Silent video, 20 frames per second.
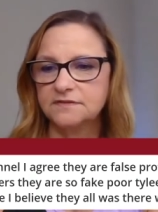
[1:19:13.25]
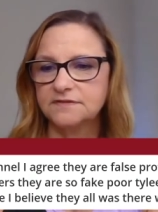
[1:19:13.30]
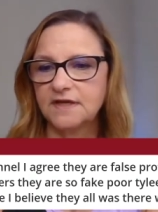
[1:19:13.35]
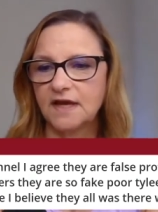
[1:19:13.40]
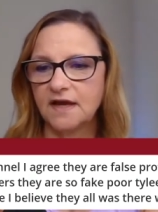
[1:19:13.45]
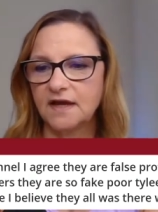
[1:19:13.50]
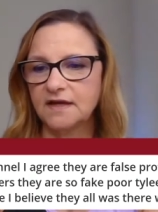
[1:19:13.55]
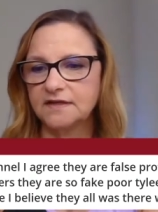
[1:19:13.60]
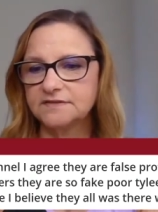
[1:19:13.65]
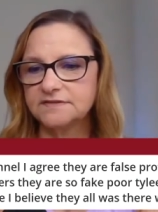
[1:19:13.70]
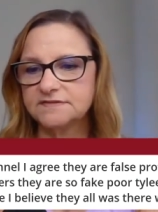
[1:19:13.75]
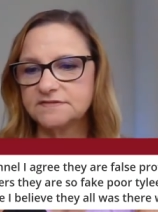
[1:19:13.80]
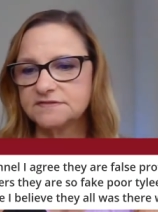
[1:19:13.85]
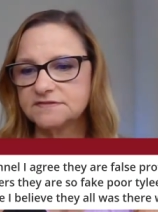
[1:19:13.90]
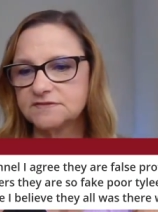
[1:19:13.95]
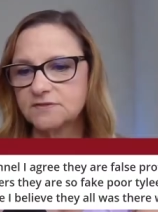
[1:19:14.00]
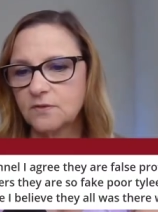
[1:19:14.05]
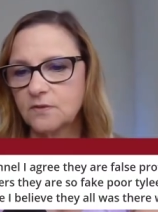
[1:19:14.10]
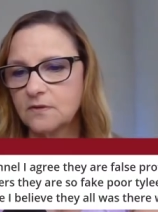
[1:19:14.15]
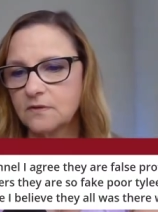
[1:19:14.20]
Yeah,
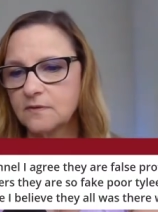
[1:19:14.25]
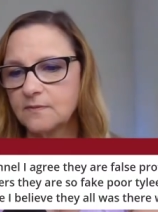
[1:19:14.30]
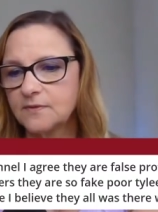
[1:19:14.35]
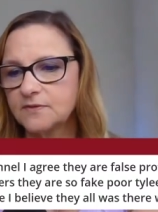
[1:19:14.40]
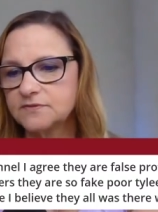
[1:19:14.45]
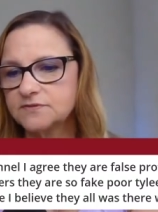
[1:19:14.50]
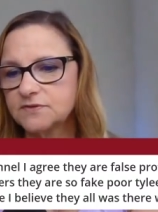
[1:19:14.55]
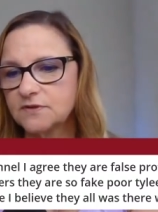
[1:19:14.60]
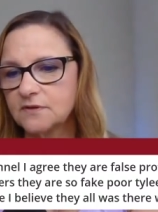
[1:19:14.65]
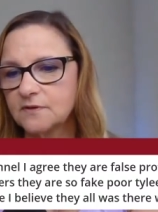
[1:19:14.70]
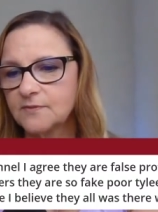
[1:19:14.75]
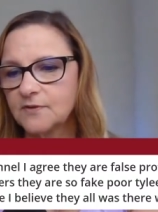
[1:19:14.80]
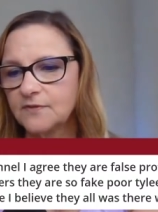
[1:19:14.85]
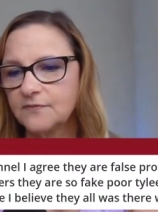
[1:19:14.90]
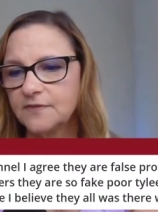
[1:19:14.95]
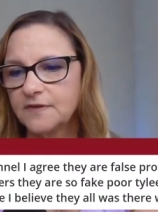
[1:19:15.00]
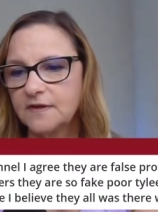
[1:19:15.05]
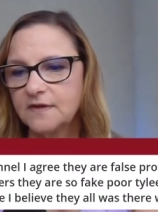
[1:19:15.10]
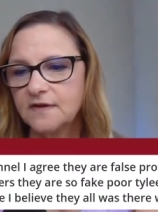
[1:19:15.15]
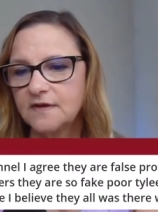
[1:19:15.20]
it's horrible. It's
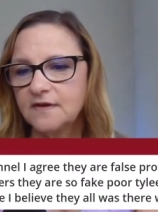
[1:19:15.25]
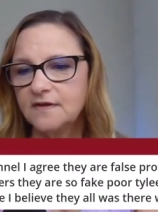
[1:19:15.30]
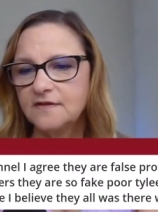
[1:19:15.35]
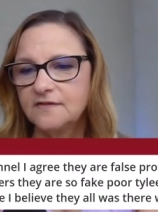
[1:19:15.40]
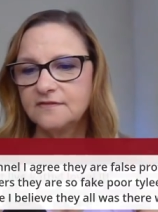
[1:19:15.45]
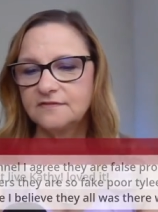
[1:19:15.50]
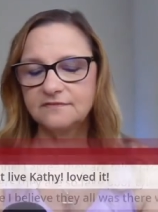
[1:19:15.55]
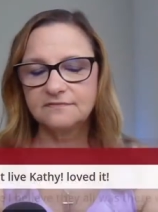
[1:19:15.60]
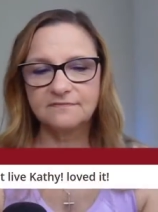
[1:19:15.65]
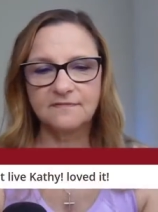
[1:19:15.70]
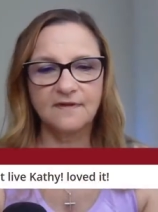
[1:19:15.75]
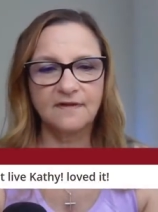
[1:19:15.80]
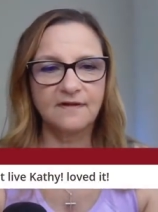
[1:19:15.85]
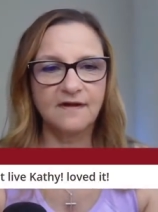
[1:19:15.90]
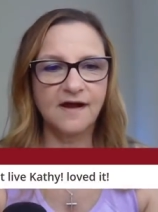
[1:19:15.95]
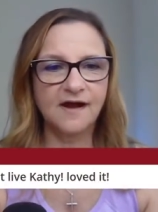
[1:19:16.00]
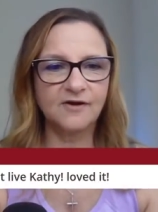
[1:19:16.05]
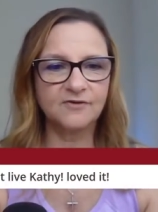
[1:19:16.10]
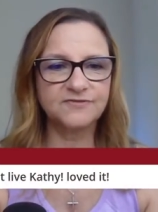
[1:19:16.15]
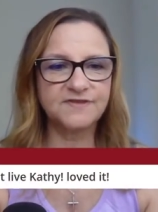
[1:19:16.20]
horrible.
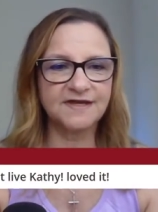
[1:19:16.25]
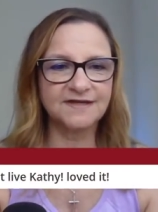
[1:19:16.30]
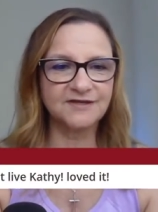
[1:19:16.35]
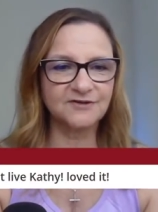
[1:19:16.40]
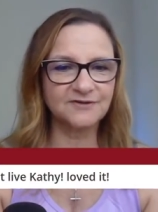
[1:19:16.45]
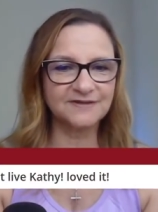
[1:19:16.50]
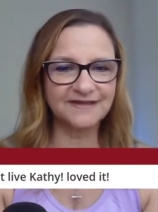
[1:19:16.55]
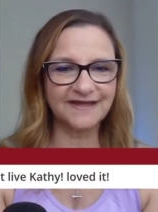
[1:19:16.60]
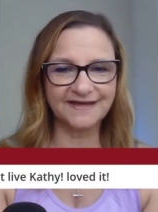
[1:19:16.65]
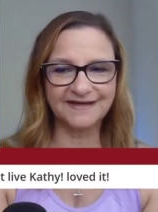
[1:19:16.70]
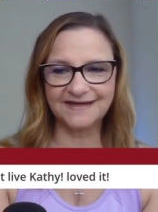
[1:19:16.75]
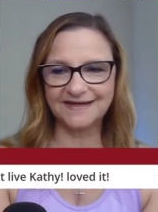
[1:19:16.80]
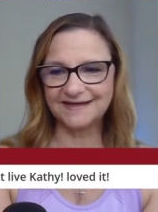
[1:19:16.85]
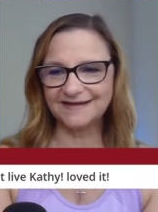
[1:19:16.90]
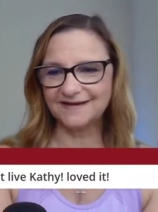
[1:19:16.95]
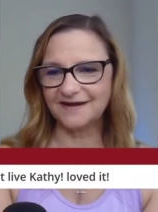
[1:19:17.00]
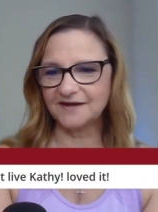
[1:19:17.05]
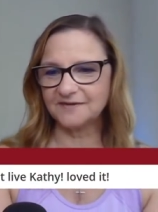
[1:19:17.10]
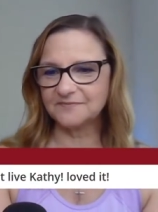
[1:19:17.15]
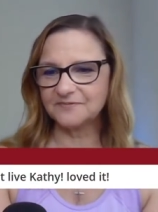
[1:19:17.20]
Oh, thank you,
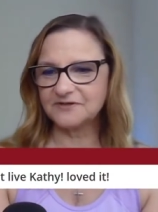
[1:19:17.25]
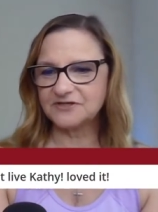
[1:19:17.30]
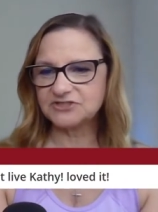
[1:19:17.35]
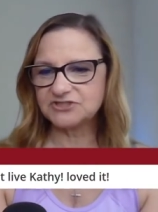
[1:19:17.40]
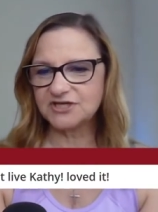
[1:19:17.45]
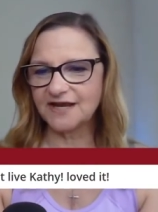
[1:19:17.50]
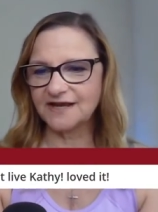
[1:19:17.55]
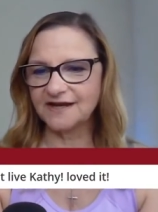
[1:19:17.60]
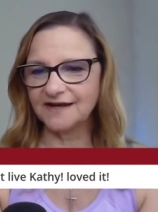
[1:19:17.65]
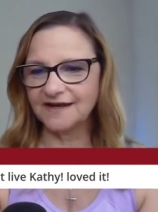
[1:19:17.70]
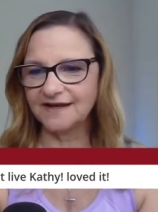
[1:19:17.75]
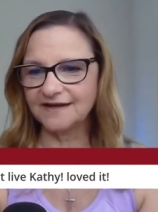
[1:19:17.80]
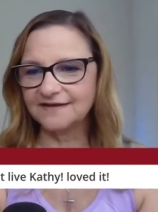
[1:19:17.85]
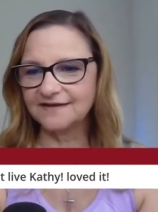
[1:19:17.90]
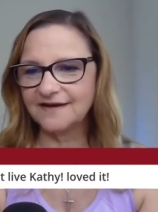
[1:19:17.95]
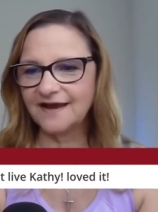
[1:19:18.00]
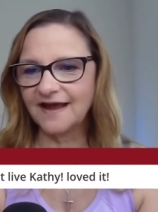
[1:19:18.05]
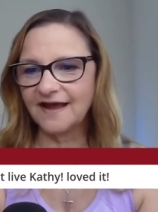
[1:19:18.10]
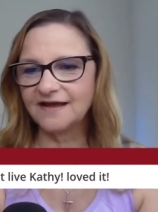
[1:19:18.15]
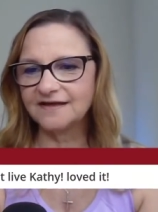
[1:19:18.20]
Eleni. I appreciate it.
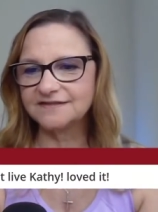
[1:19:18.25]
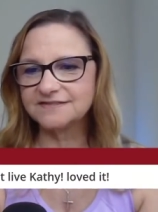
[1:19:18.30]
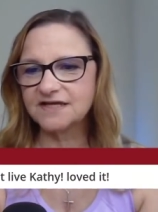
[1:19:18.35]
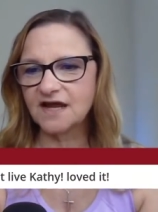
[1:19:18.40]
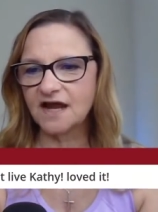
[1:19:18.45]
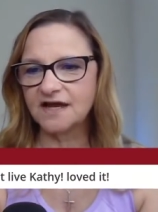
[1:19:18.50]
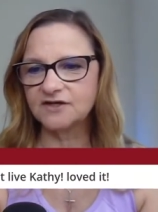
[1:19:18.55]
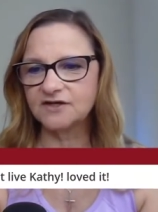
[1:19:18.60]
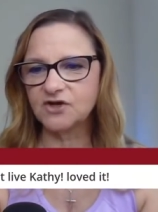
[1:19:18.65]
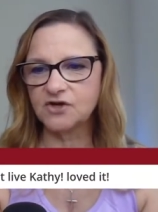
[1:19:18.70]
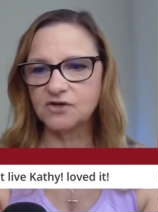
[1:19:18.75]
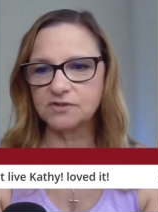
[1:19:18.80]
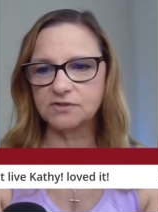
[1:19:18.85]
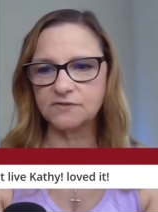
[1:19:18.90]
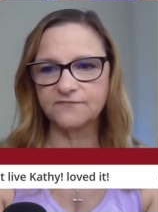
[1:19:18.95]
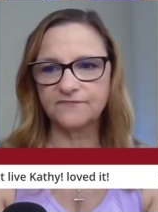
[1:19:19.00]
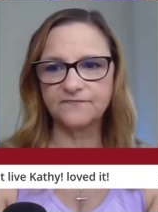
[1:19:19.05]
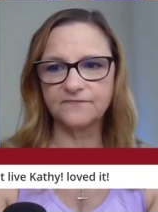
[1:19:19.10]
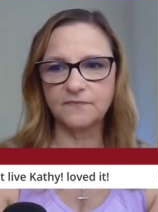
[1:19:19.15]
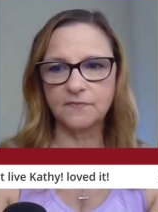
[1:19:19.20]
Yeah, it's kind
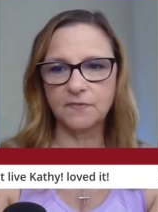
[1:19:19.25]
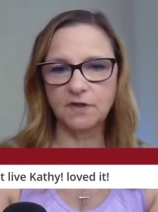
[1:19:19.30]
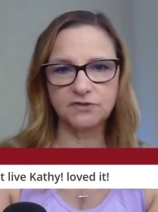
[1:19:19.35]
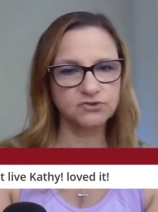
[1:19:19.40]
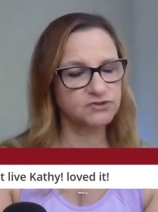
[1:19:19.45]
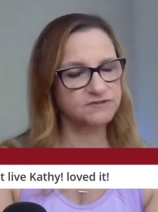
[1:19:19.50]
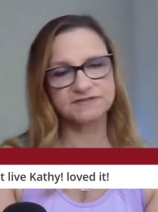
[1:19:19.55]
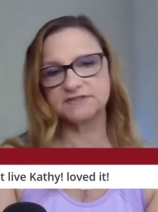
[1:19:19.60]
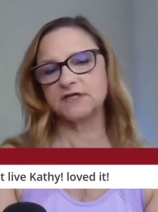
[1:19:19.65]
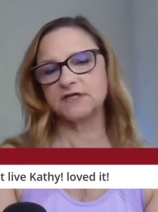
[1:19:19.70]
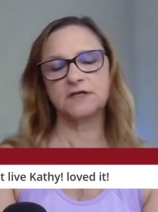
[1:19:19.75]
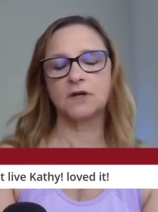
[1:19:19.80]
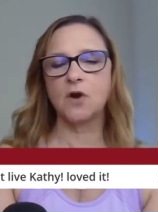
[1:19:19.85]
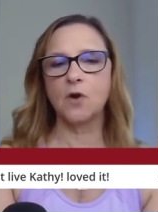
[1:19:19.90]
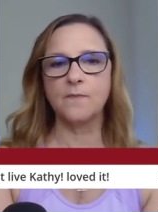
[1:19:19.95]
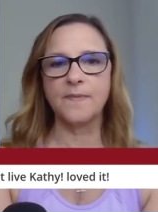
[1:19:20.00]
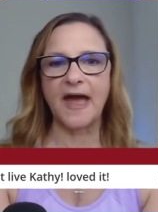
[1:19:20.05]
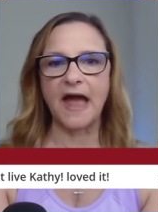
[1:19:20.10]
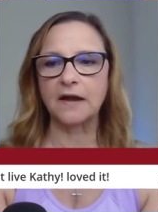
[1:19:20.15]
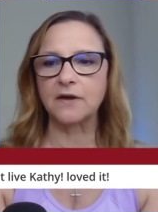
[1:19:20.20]
of interesting to
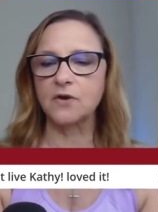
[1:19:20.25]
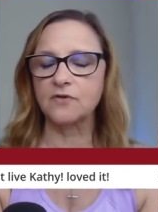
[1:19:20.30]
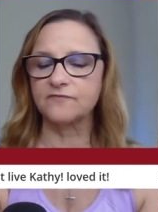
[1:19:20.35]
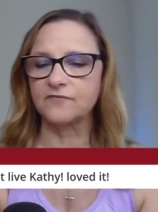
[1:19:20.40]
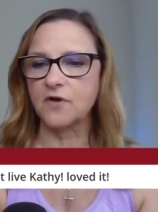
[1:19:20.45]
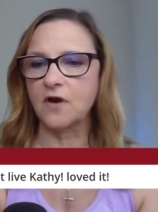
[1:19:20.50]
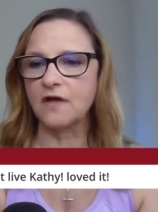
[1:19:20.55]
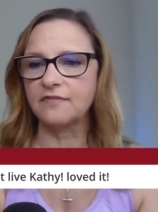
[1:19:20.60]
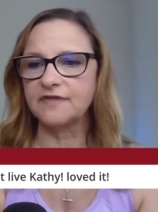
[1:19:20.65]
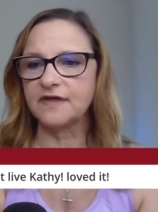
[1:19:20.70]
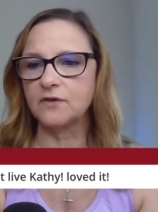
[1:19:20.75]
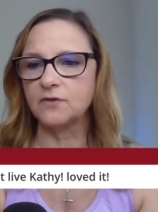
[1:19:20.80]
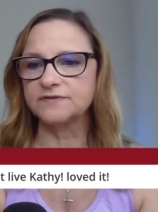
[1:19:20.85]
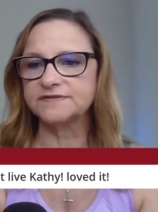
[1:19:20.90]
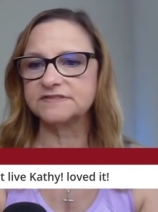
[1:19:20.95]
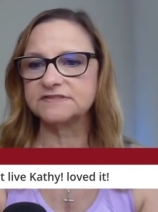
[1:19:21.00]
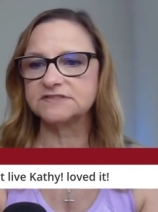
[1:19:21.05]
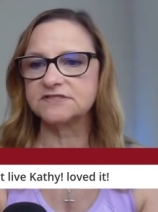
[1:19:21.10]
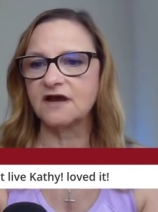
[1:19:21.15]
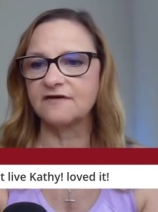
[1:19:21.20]
go back over all the
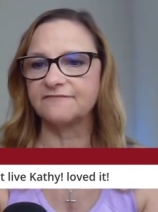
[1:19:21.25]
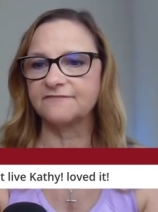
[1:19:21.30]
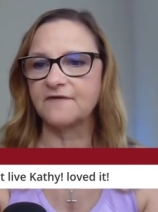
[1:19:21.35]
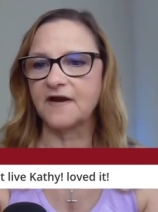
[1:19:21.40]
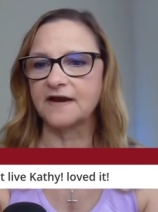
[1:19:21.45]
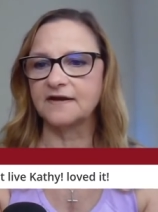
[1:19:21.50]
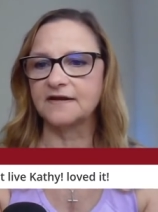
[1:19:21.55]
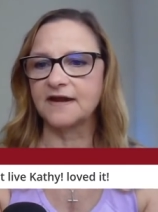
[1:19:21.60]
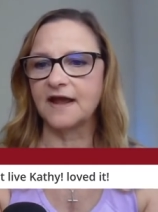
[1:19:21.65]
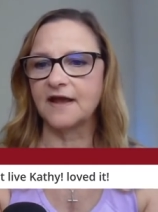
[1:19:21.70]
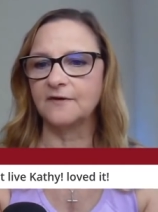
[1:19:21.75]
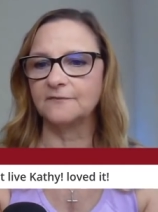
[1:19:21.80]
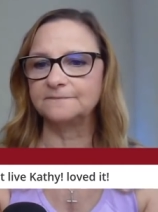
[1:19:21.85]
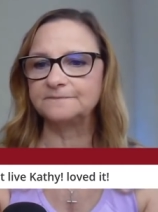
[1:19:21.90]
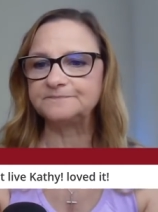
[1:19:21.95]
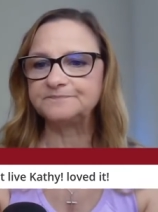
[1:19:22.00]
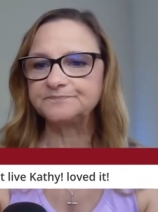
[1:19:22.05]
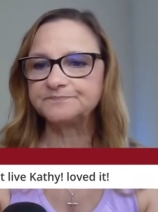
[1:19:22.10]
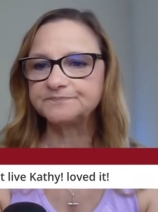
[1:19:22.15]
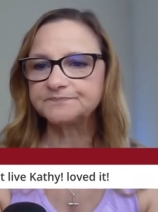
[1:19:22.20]
old stuff right
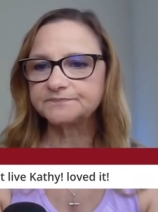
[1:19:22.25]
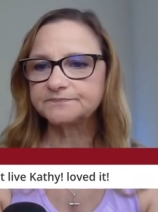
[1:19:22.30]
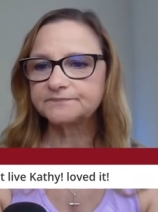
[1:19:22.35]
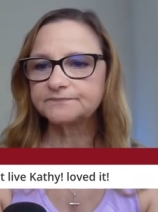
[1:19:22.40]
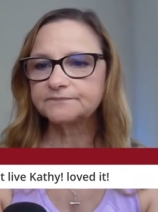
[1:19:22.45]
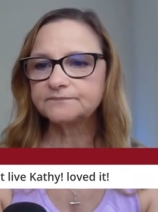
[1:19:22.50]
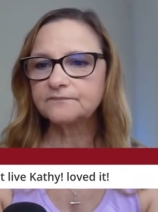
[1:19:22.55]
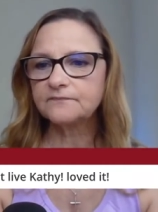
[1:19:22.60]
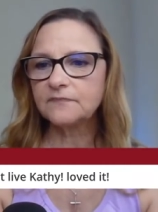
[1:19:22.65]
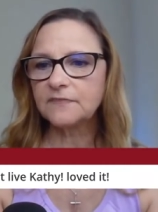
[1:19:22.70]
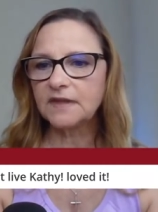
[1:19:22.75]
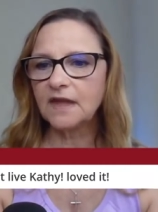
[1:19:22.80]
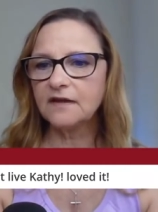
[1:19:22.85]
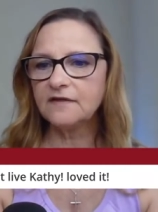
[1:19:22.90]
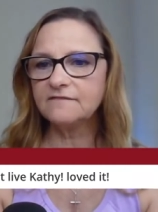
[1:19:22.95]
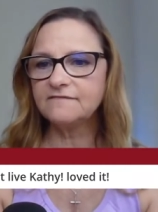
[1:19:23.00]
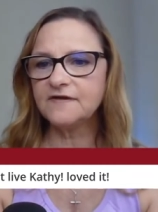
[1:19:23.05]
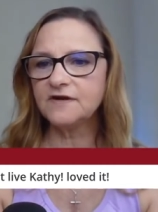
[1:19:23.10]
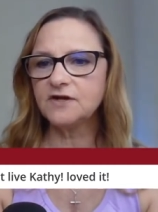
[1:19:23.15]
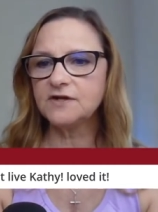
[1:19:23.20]
now.
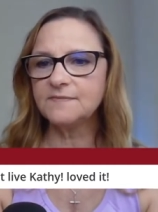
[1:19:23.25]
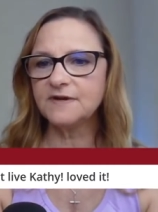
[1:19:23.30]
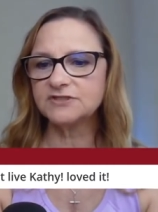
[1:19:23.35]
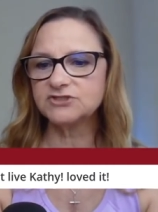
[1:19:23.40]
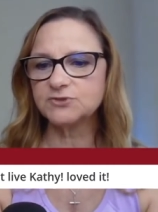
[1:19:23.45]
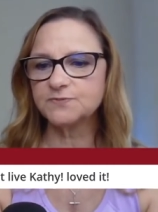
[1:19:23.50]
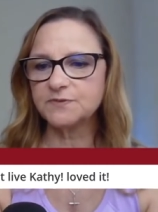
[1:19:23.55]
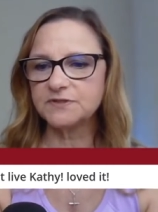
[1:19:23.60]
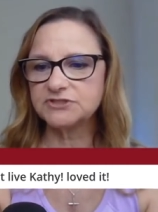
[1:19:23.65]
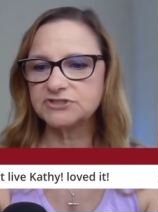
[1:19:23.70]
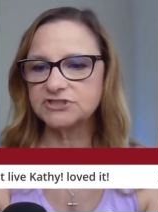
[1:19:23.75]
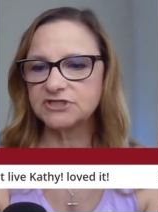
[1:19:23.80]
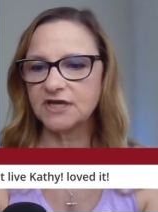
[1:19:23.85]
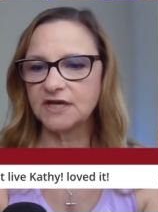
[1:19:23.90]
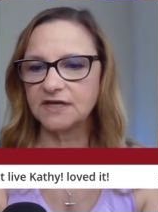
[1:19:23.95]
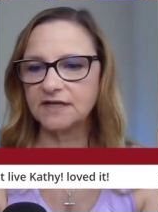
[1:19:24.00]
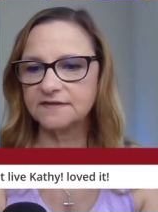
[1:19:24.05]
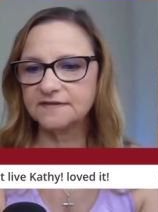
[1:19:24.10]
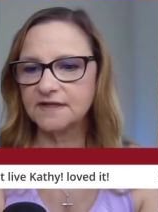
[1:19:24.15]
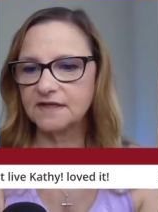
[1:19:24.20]
I very much
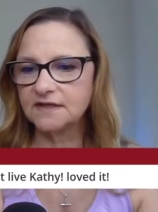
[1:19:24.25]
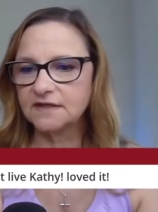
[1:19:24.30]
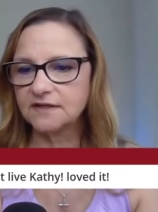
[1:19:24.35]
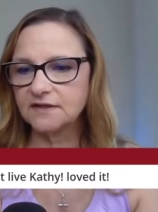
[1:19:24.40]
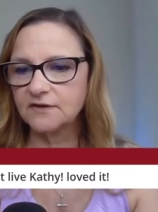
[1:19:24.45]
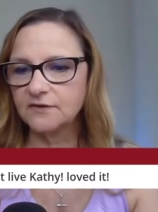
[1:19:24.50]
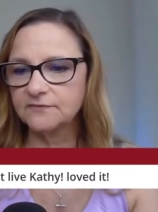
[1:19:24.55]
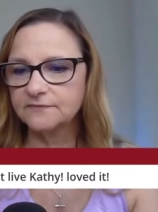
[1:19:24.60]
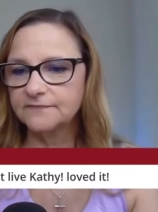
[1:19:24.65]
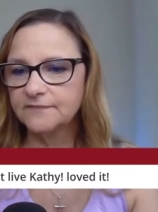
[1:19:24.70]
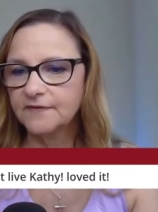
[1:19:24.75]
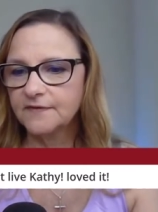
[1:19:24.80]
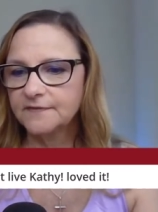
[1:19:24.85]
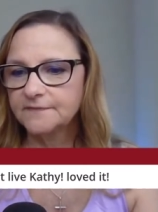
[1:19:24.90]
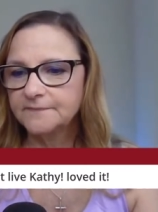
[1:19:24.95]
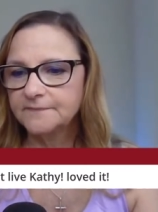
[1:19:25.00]
appreciate it. Thank you.